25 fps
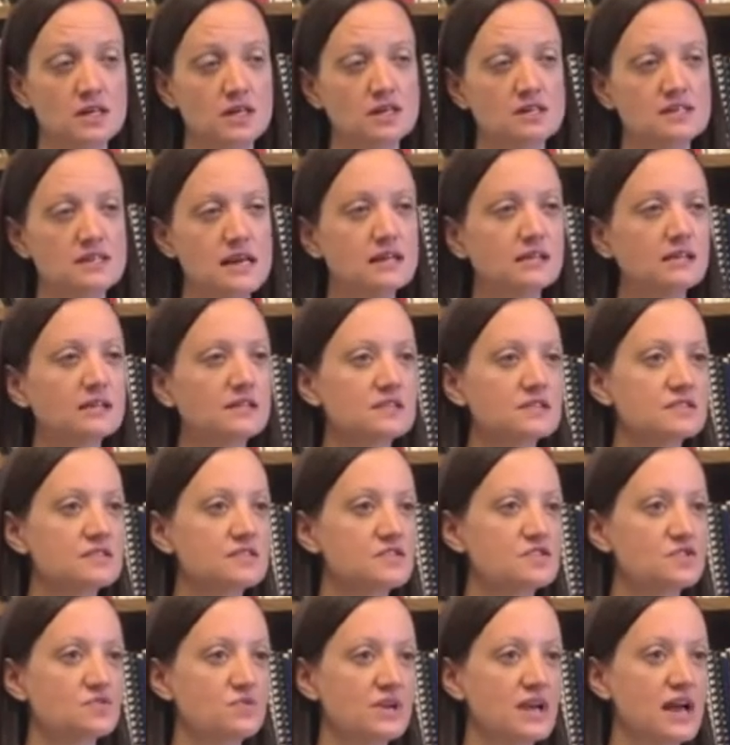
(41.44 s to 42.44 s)
Sadly, this is
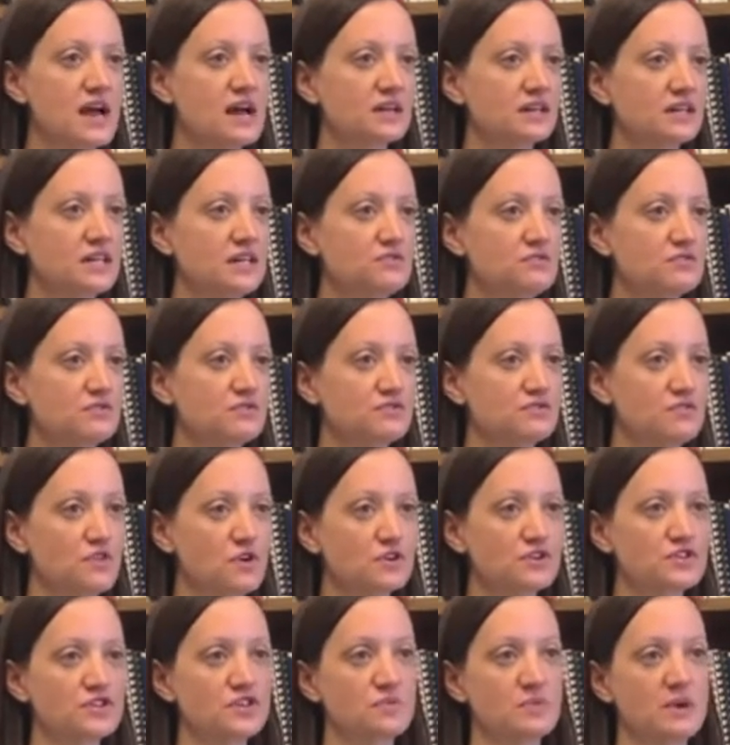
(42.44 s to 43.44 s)
a reality for far
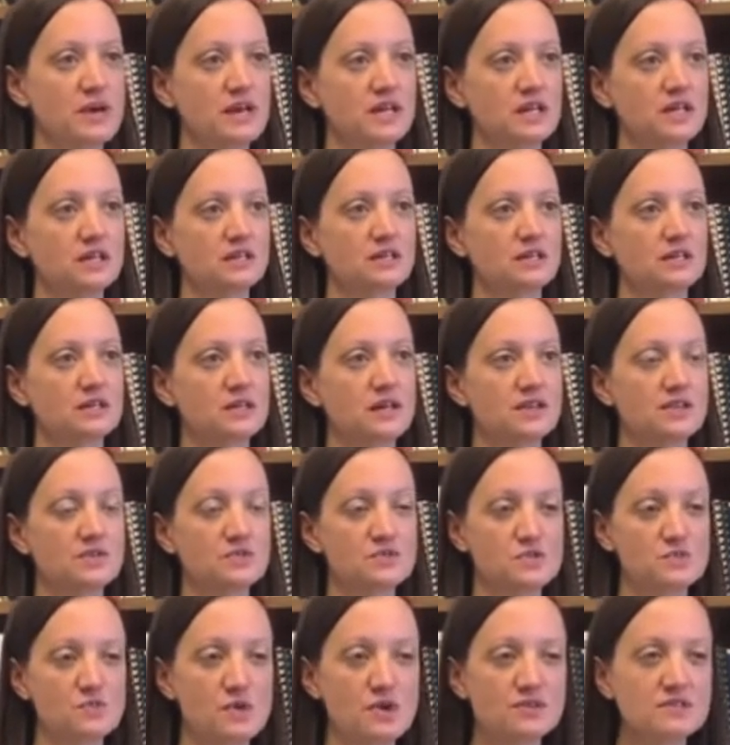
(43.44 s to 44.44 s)
too many, and the
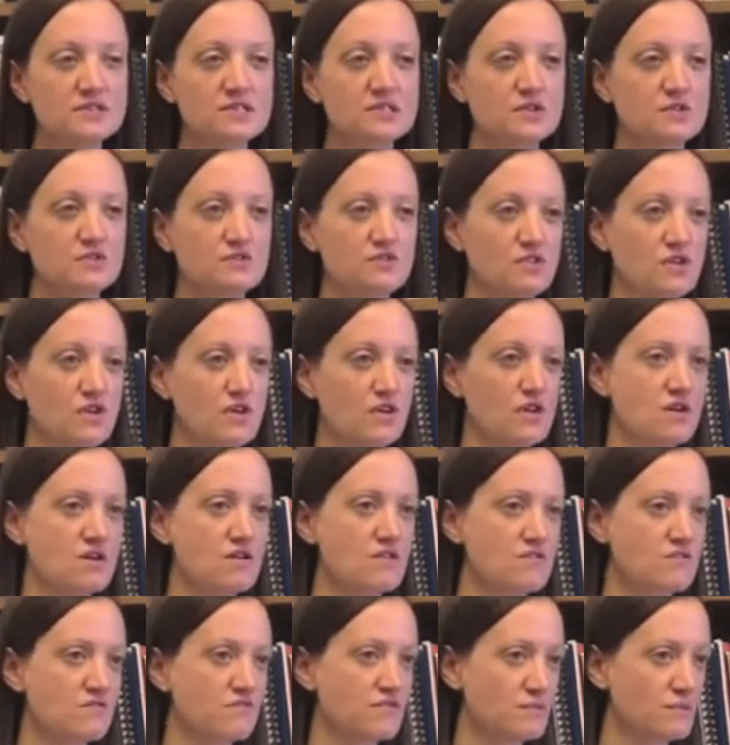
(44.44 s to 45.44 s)
response so far
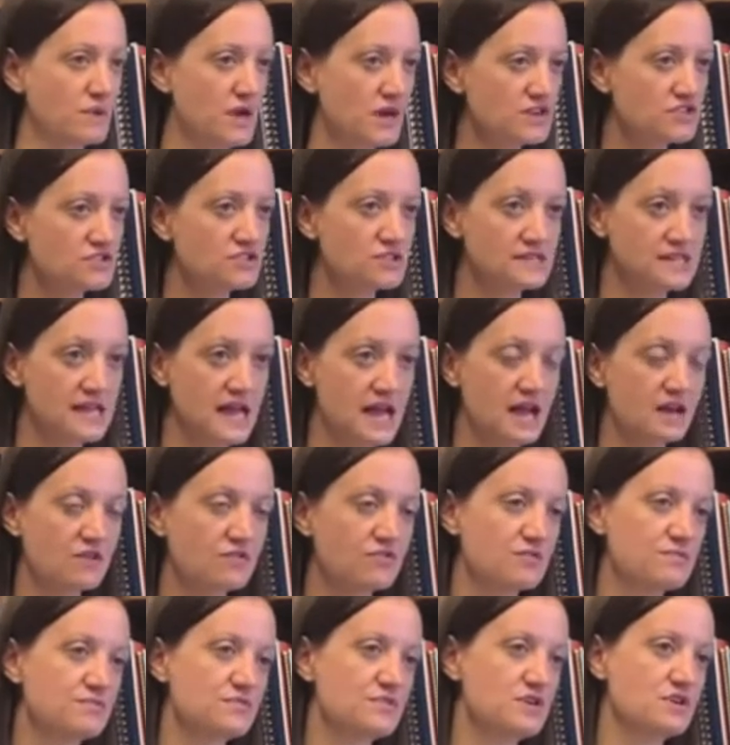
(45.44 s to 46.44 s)
from countries and
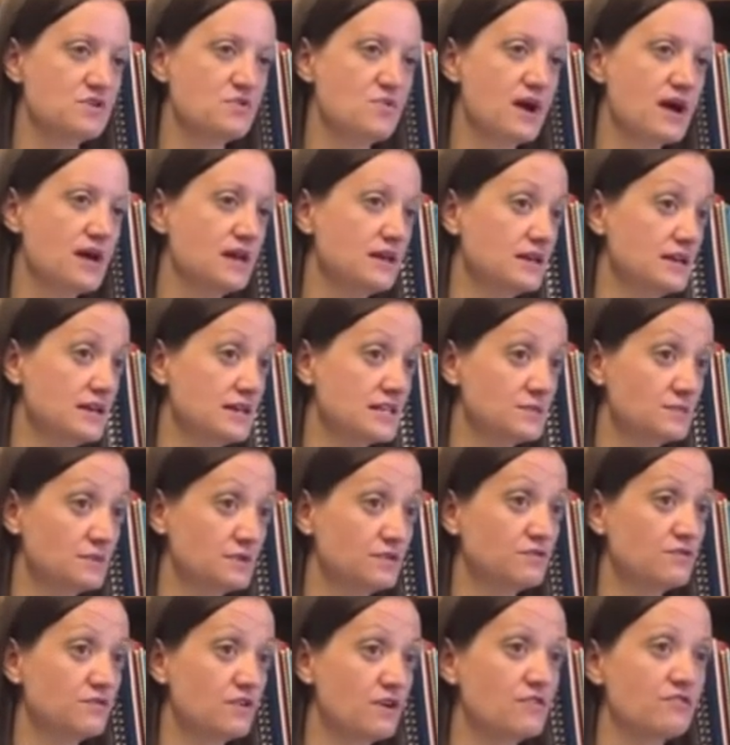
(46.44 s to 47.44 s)
from the UN has been
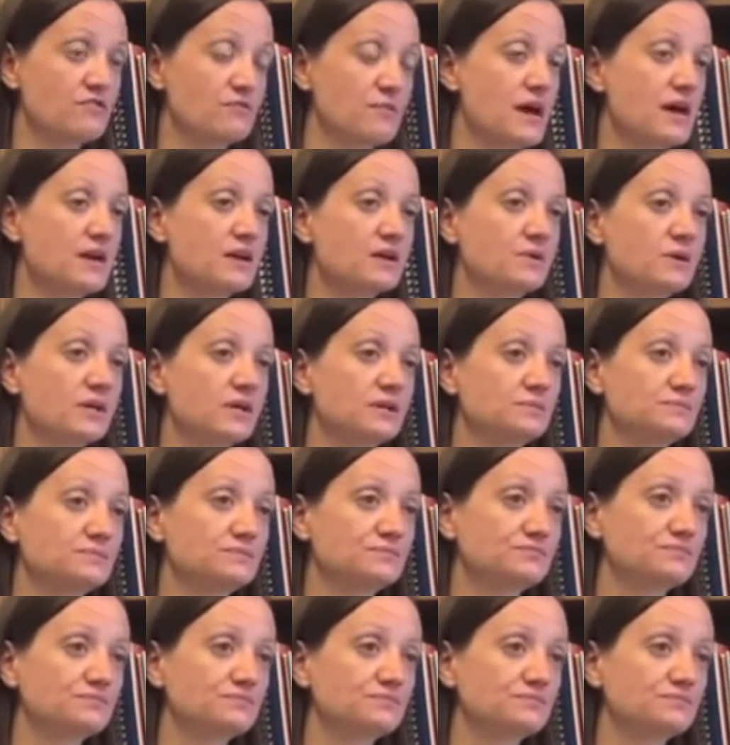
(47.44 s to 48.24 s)
far from adequate.